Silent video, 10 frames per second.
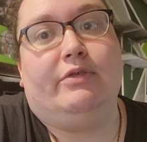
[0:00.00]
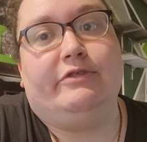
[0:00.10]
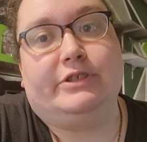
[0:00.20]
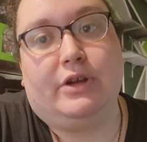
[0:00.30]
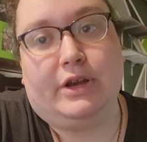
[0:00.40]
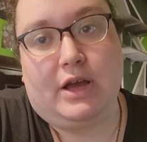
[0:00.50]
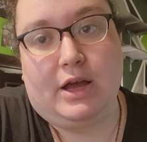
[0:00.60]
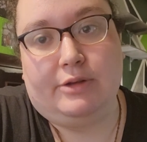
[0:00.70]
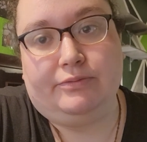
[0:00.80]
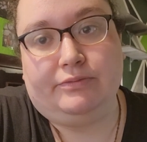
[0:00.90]
what was going
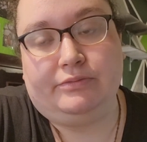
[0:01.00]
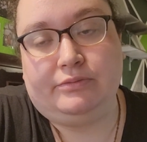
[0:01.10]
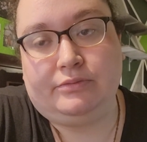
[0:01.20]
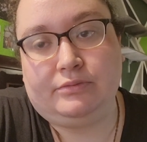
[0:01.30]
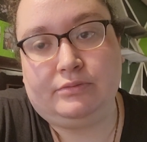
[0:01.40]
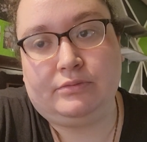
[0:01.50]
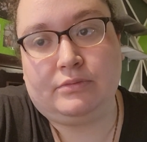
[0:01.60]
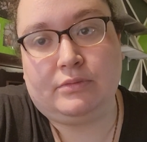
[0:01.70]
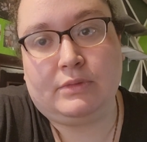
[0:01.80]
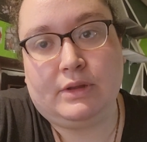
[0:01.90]
on.
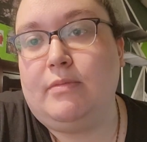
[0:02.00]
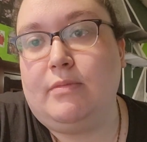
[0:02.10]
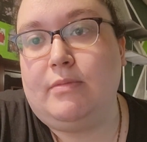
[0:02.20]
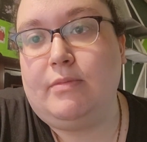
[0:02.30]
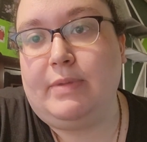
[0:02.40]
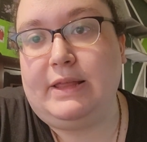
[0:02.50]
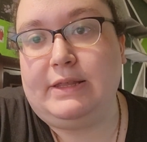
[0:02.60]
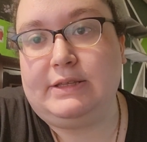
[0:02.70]
But